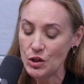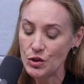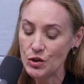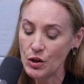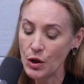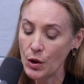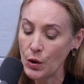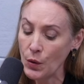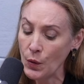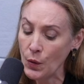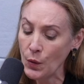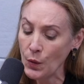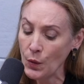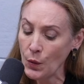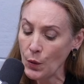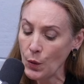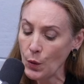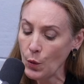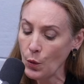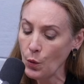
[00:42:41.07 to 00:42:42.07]
So
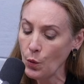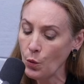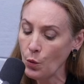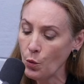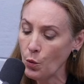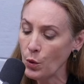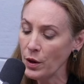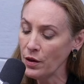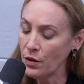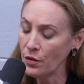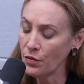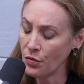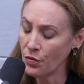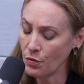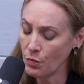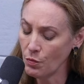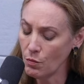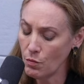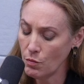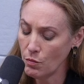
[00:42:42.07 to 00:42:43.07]

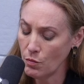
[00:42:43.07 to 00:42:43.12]
with